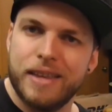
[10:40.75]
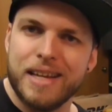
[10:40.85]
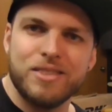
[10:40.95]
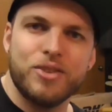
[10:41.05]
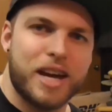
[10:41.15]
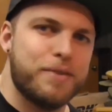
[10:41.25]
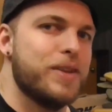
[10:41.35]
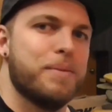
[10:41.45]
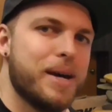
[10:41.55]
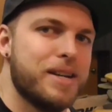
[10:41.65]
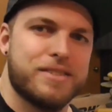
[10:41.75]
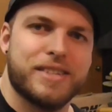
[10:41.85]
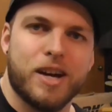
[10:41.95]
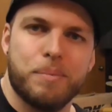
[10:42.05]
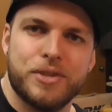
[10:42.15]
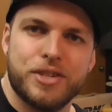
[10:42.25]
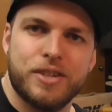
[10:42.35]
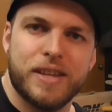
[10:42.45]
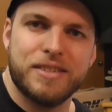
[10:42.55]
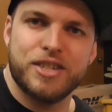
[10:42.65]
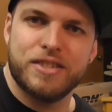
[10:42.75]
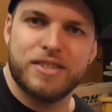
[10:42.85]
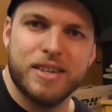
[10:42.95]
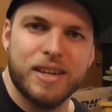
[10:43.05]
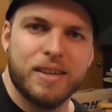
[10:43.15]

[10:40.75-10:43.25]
That's not A flat major scale position, that's just